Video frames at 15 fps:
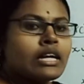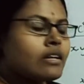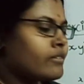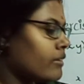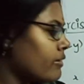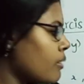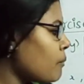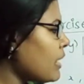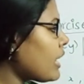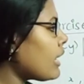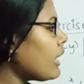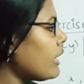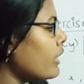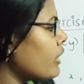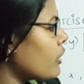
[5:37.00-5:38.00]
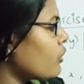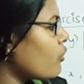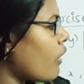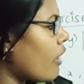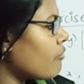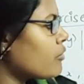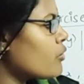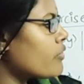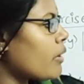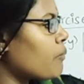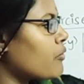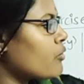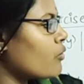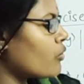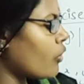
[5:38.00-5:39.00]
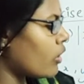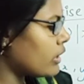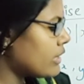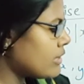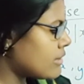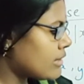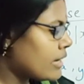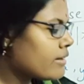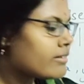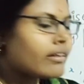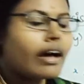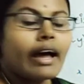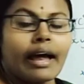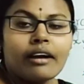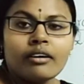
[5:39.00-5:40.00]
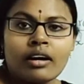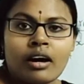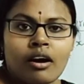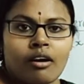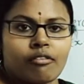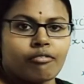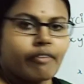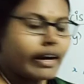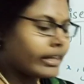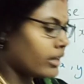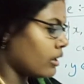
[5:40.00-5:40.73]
So similarly you have to substitute all these things and find the